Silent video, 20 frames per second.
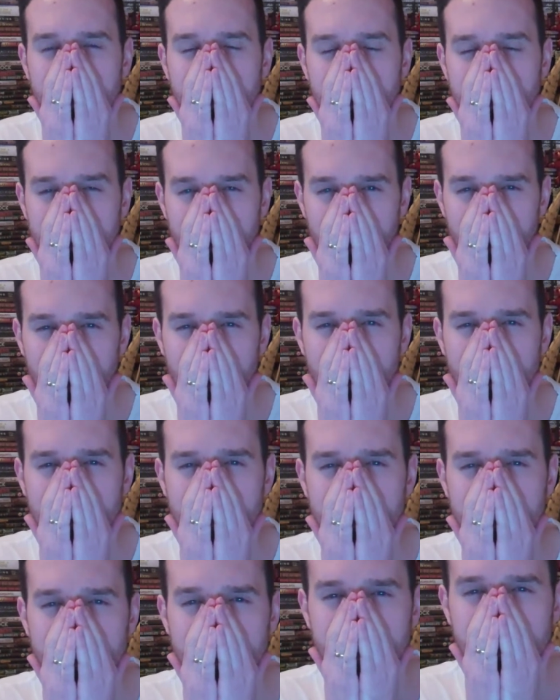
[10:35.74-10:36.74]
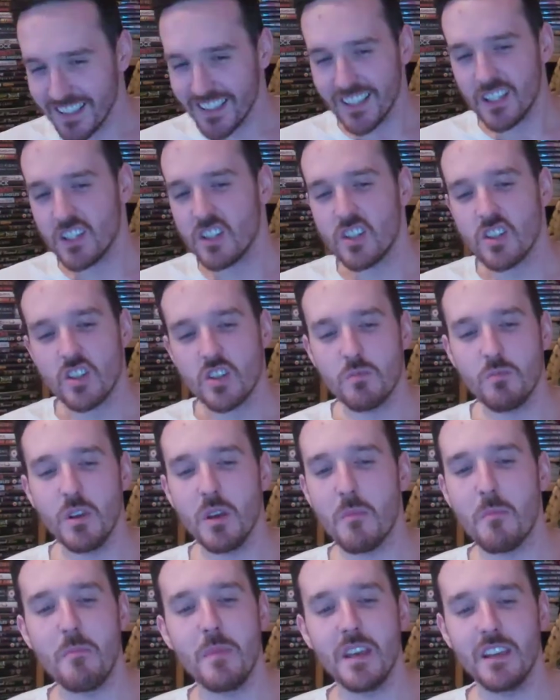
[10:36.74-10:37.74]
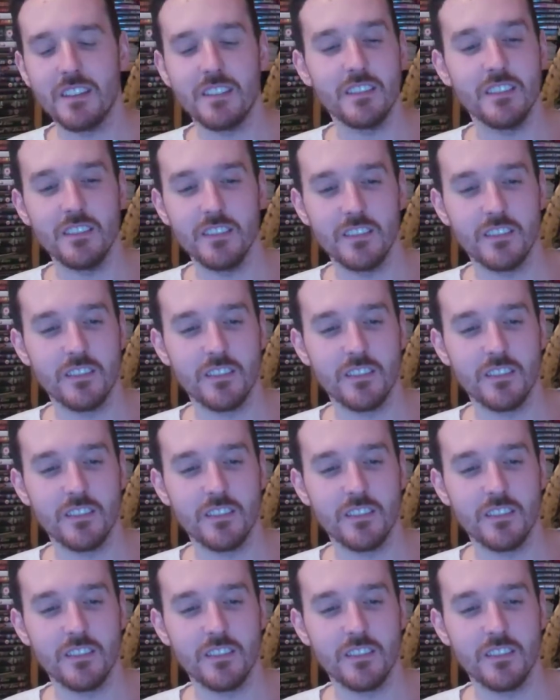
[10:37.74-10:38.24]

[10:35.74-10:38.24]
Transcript: Yes. It should be amazing.